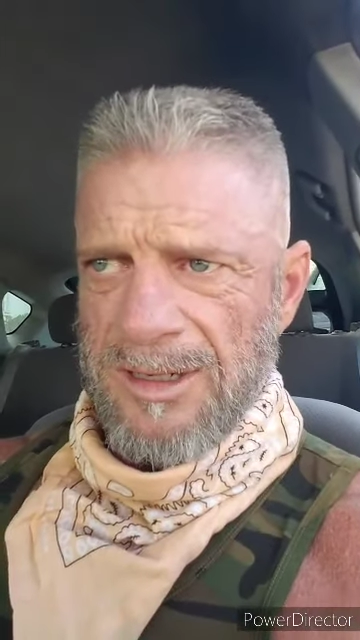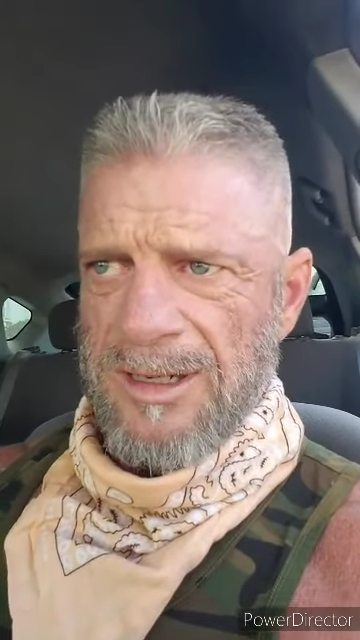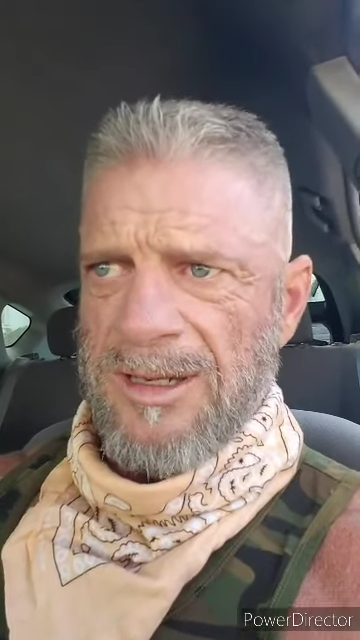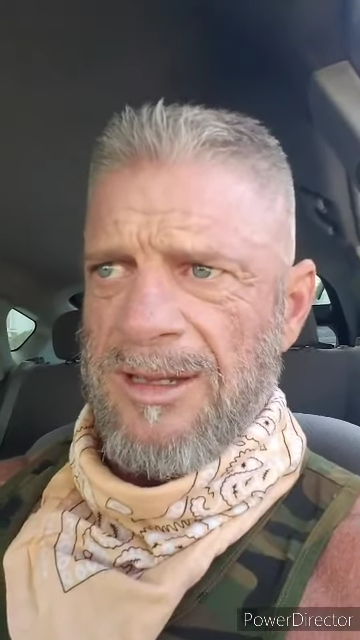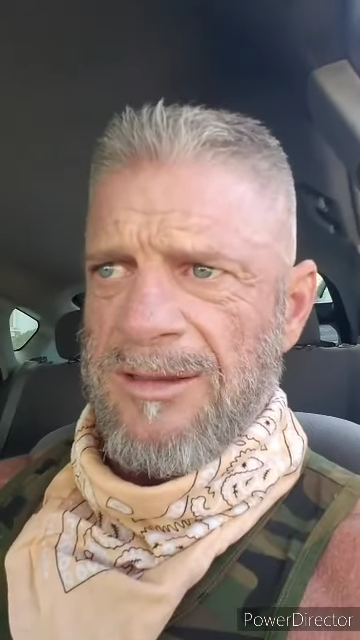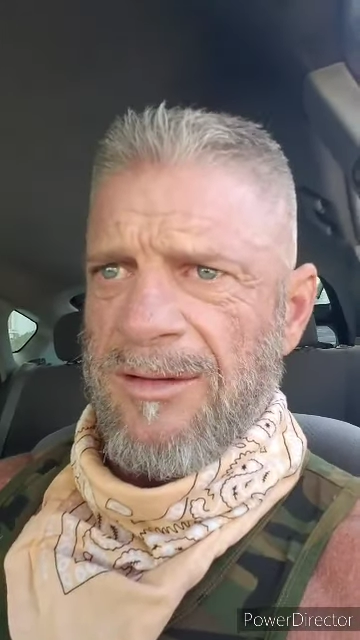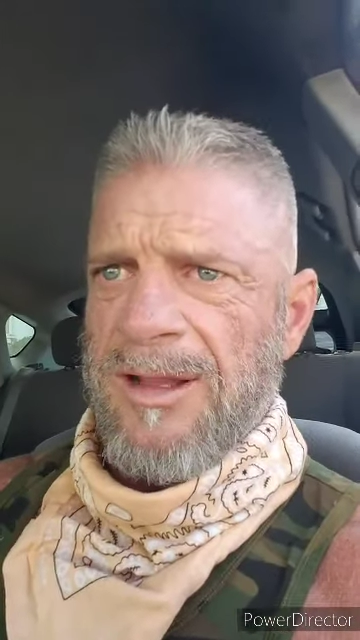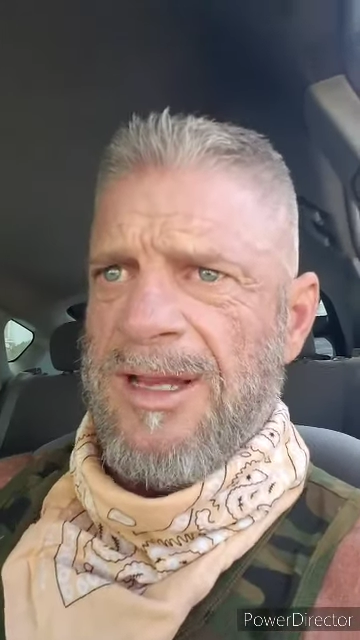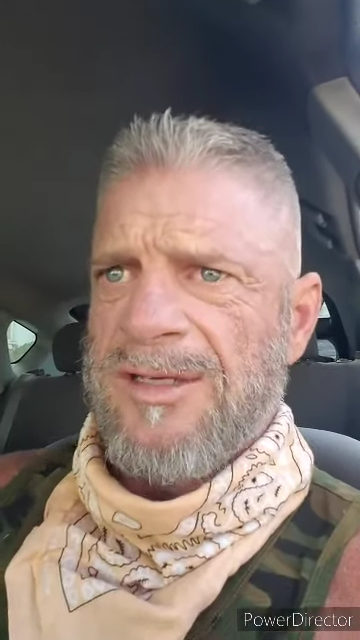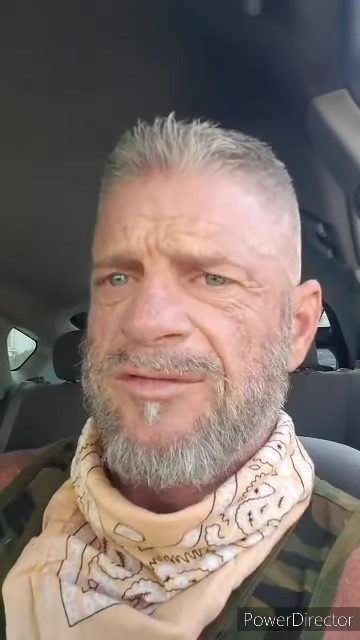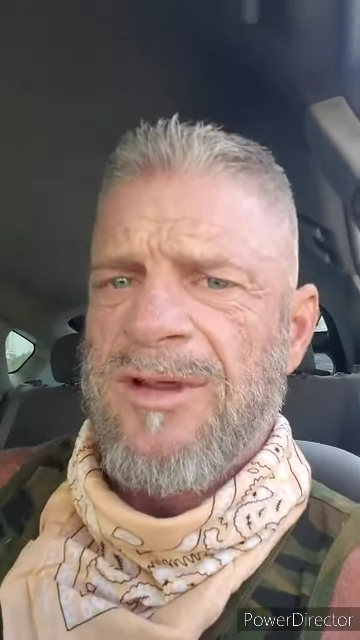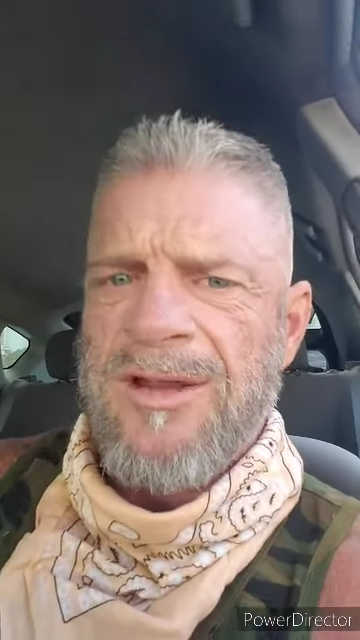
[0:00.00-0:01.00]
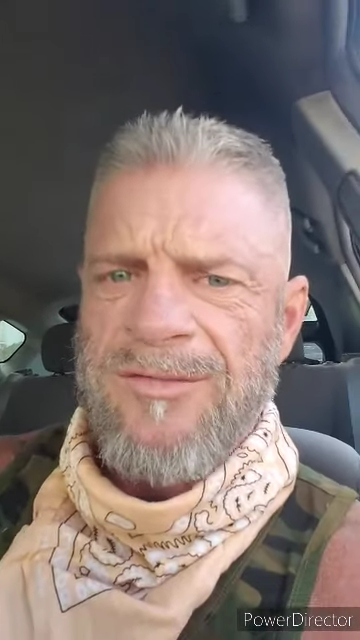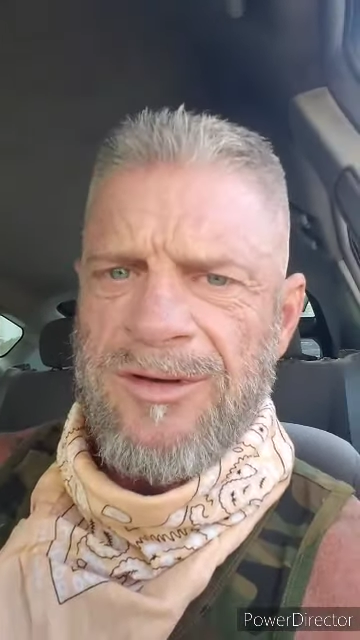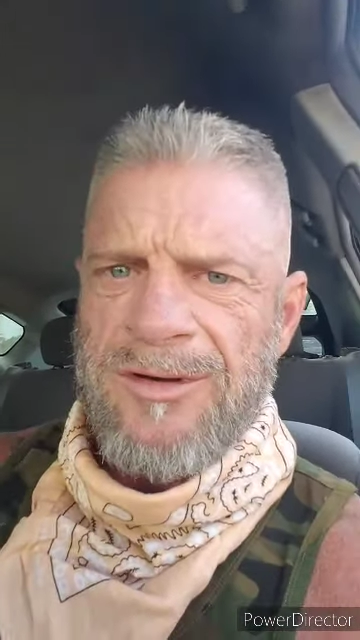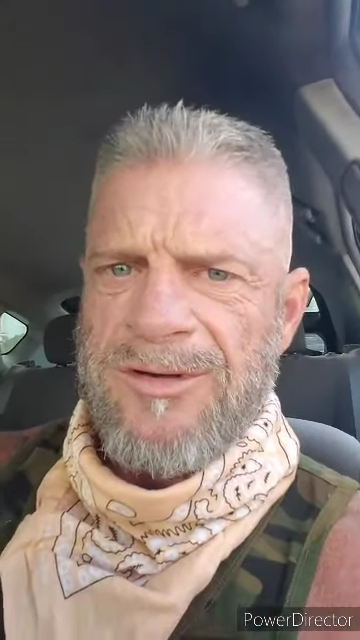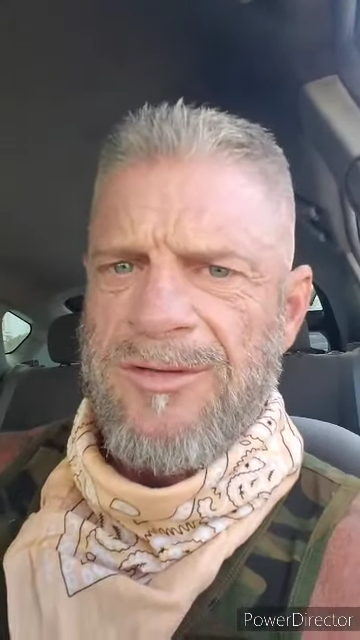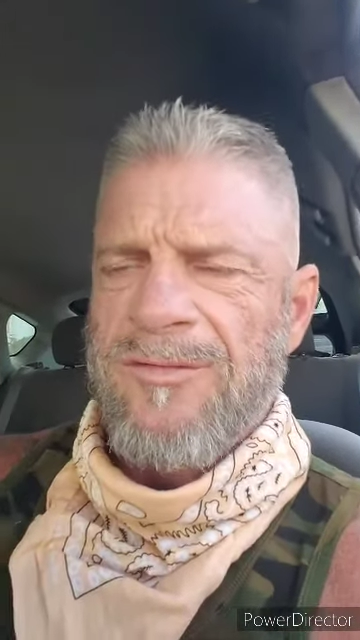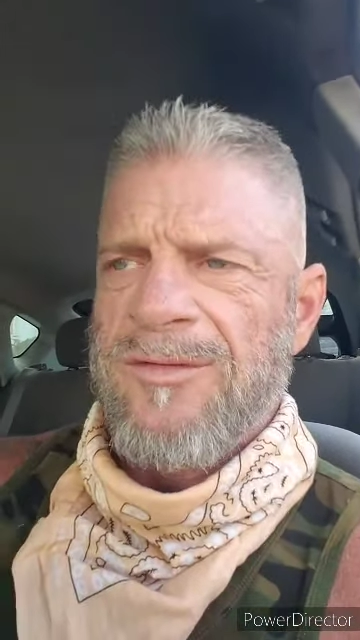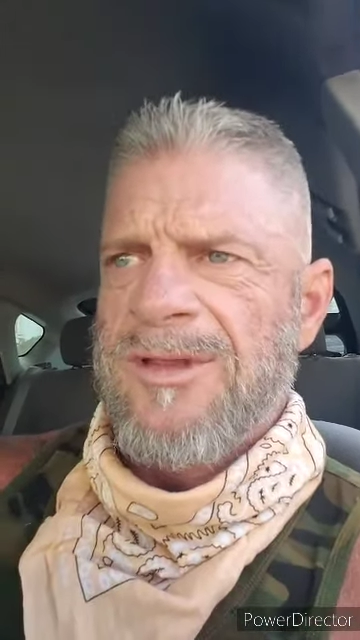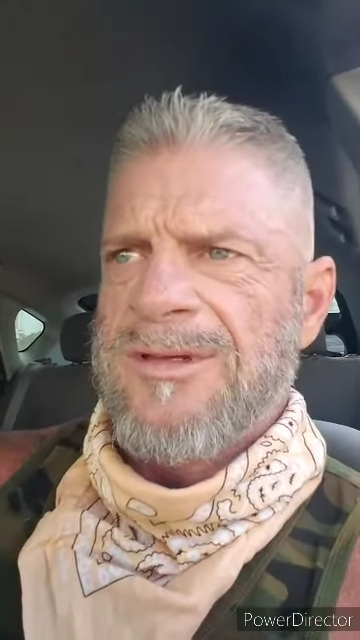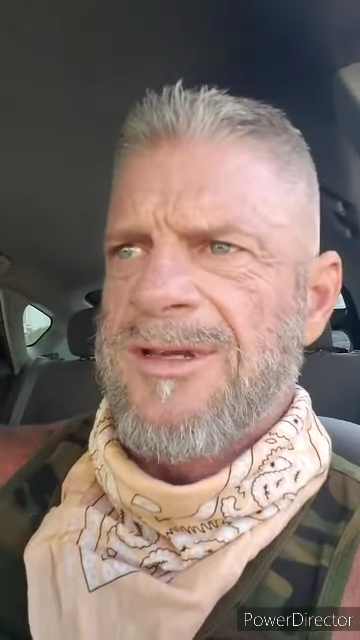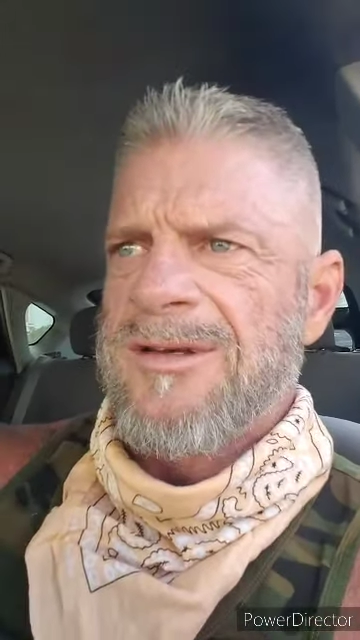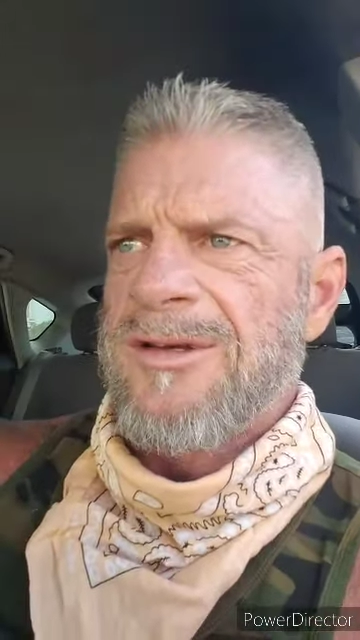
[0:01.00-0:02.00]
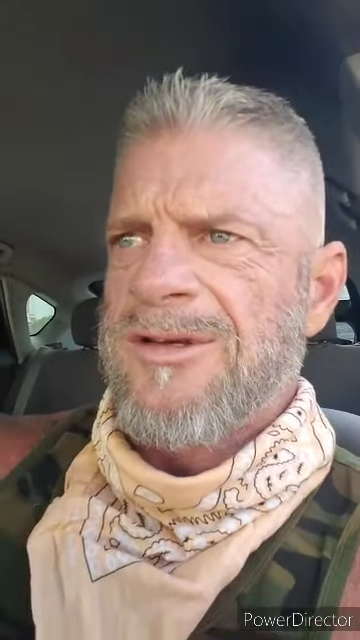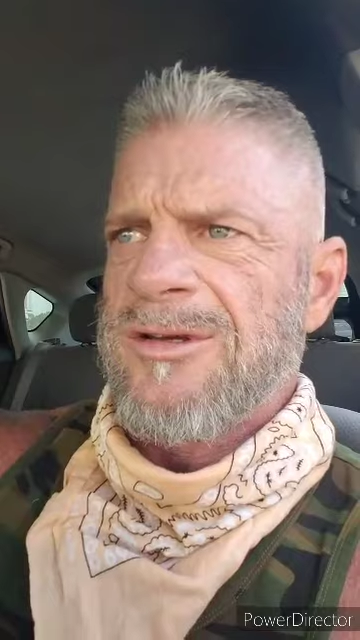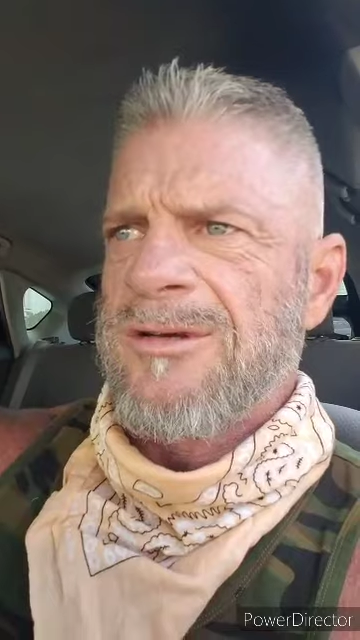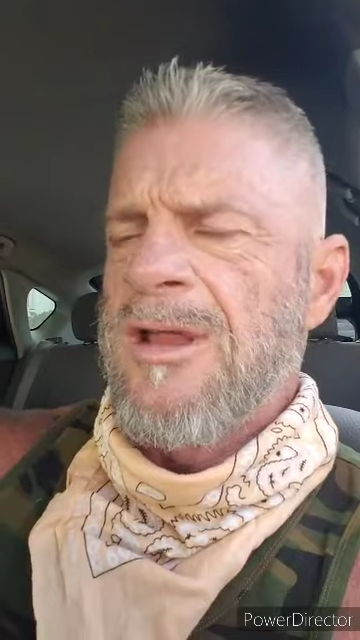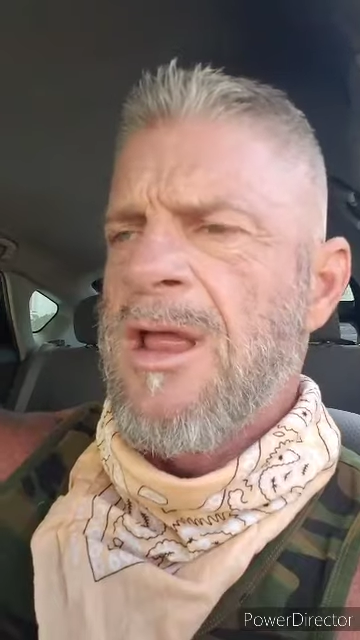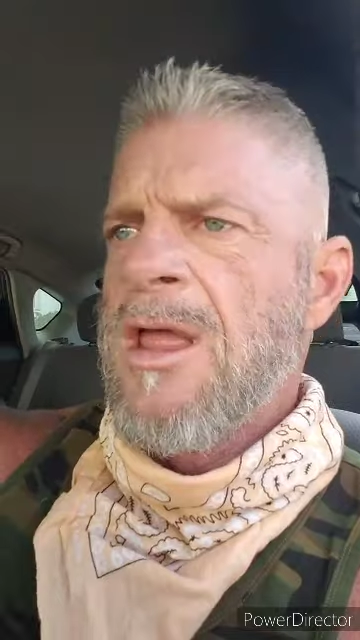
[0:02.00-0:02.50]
in the last 5 years over this condition.